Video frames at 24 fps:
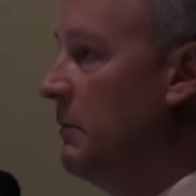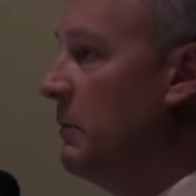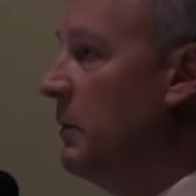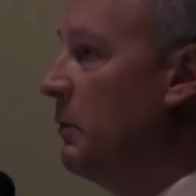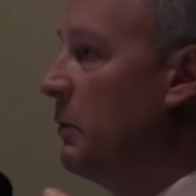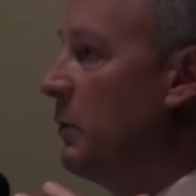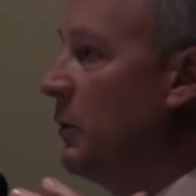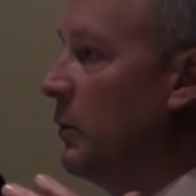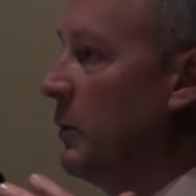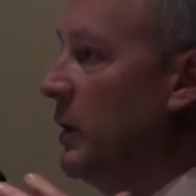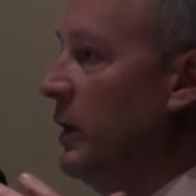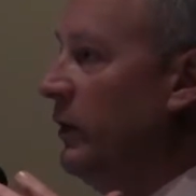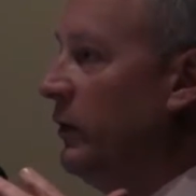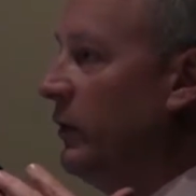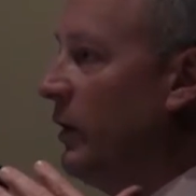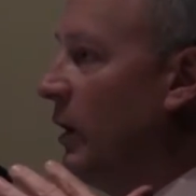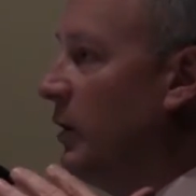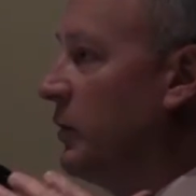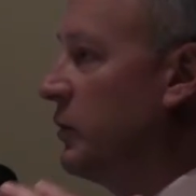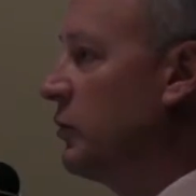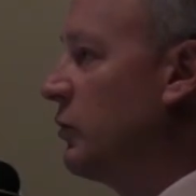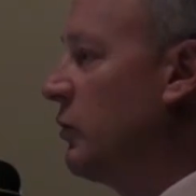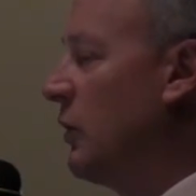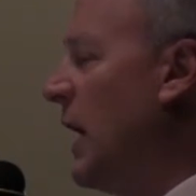But when we
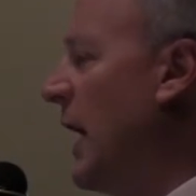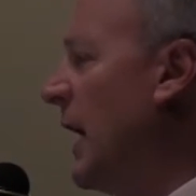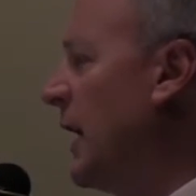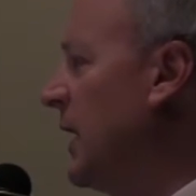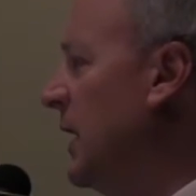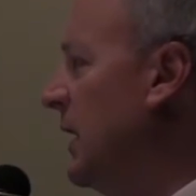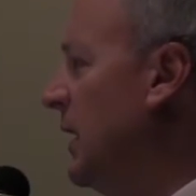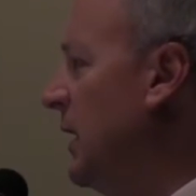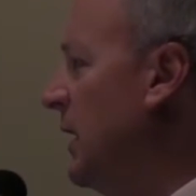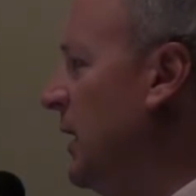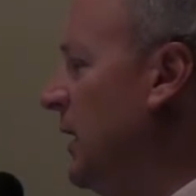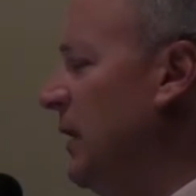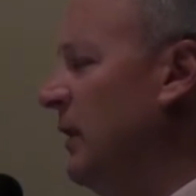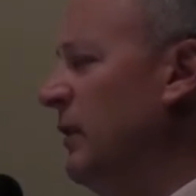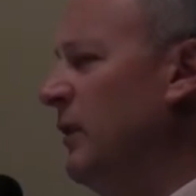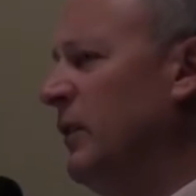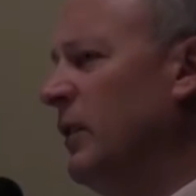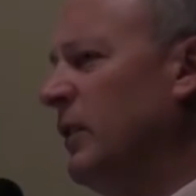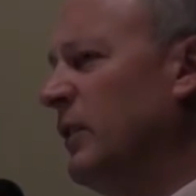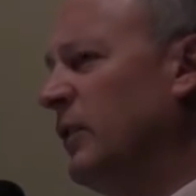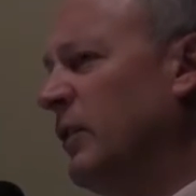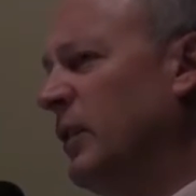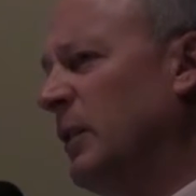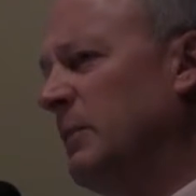start tracking
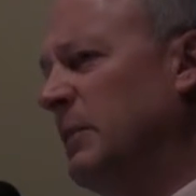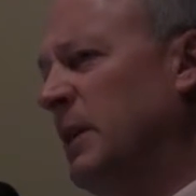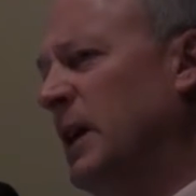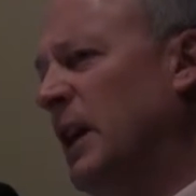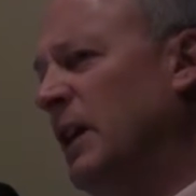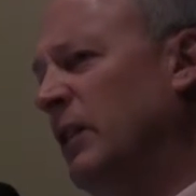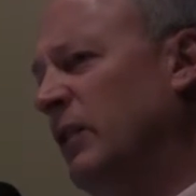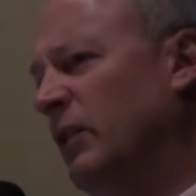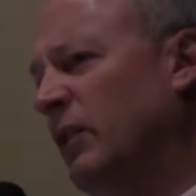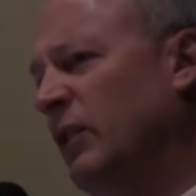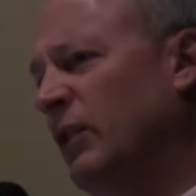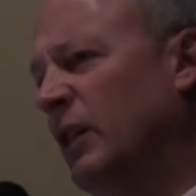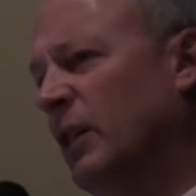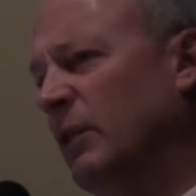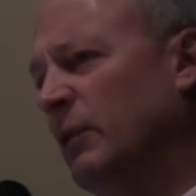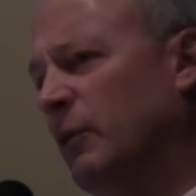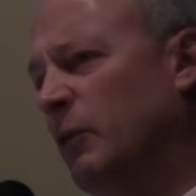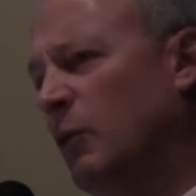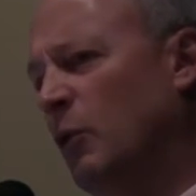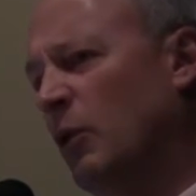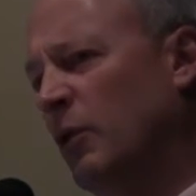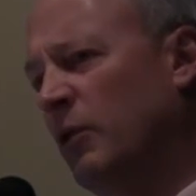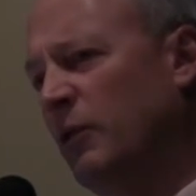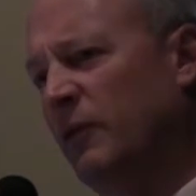kids, in some cases
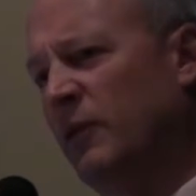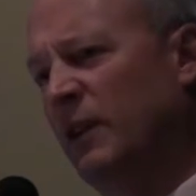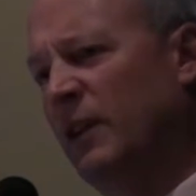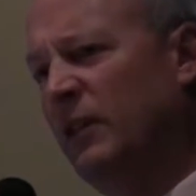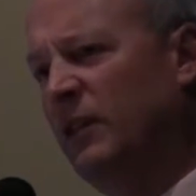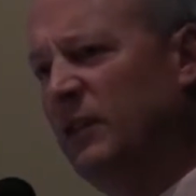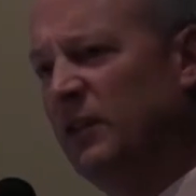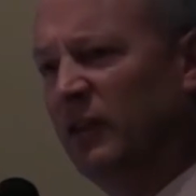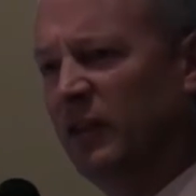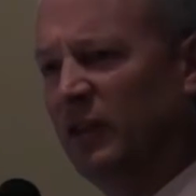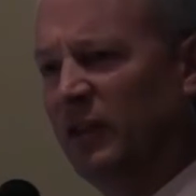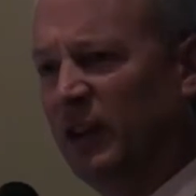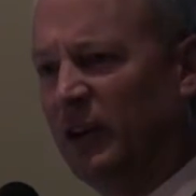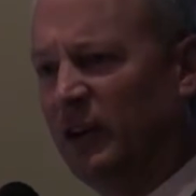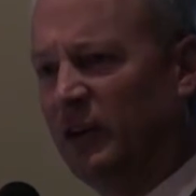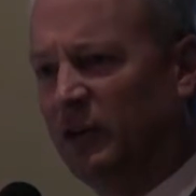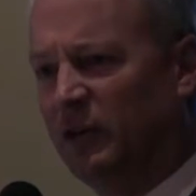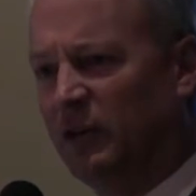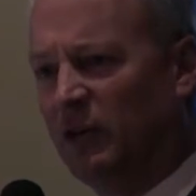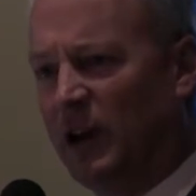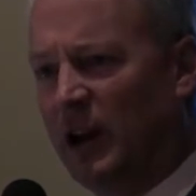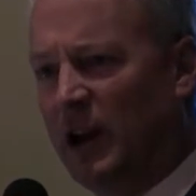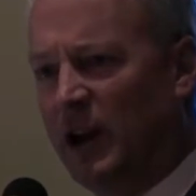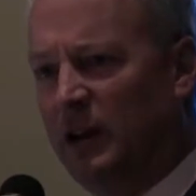at 4th, 5th, and
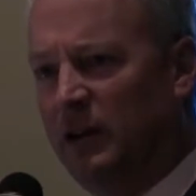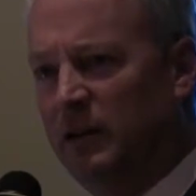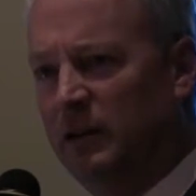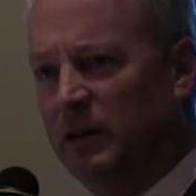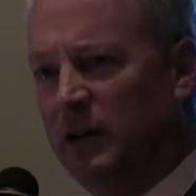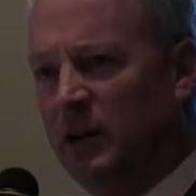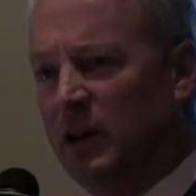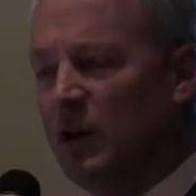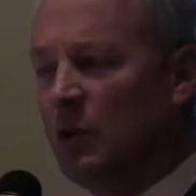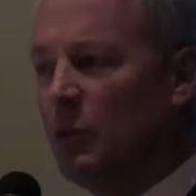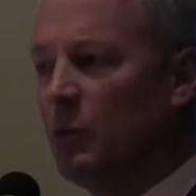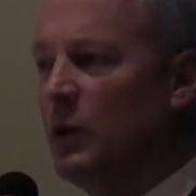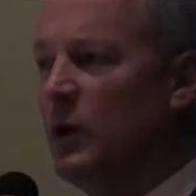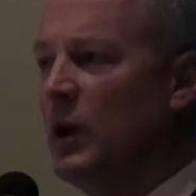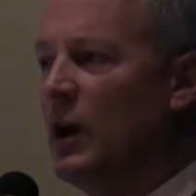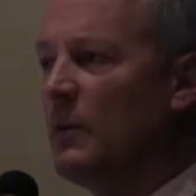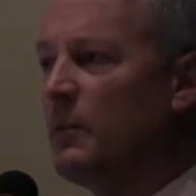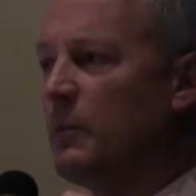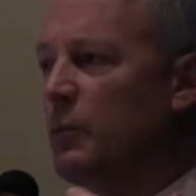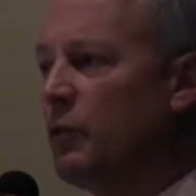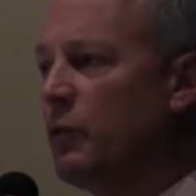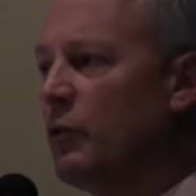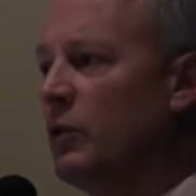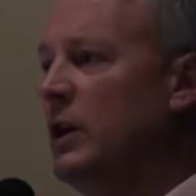6th grade, we
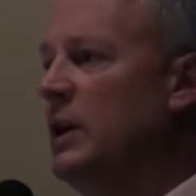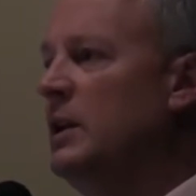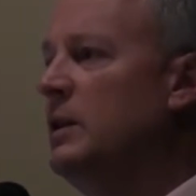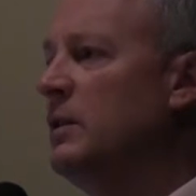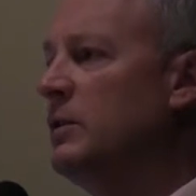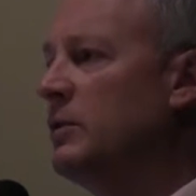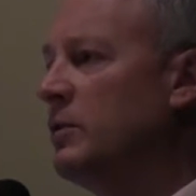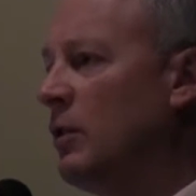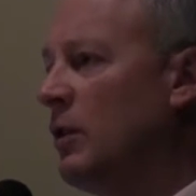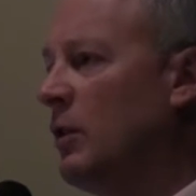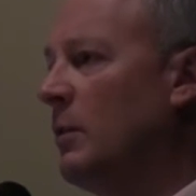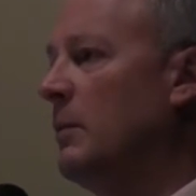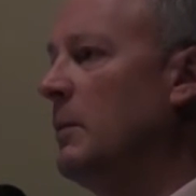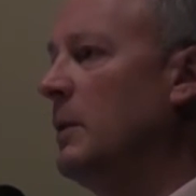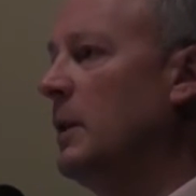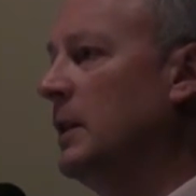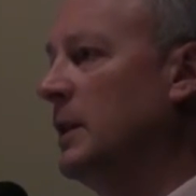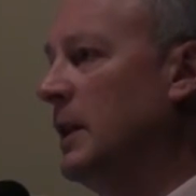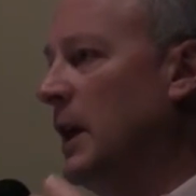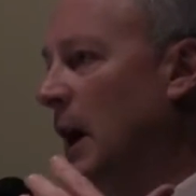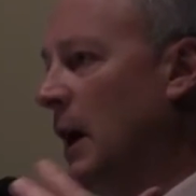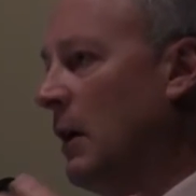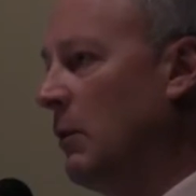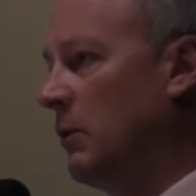are
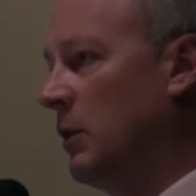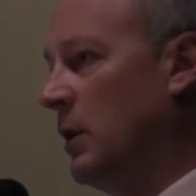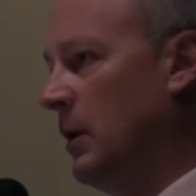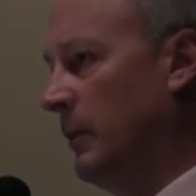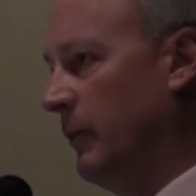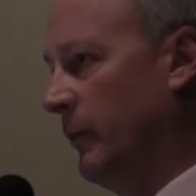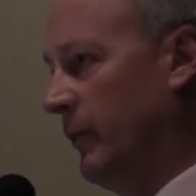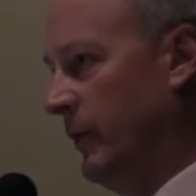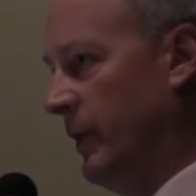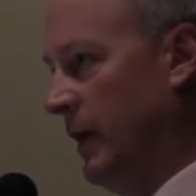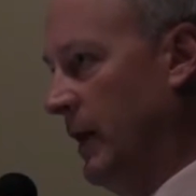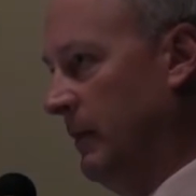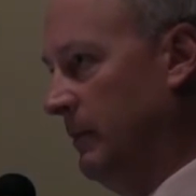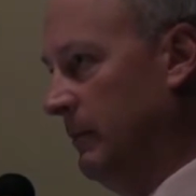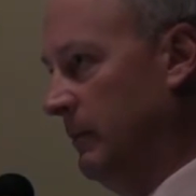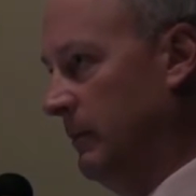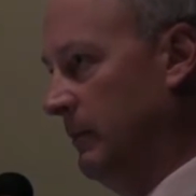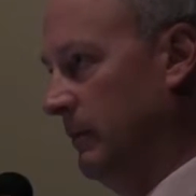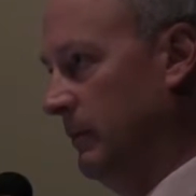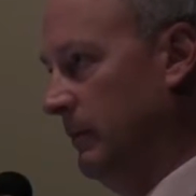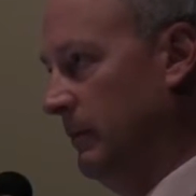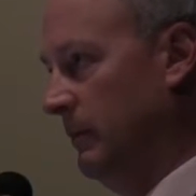predetermining the outcome for them.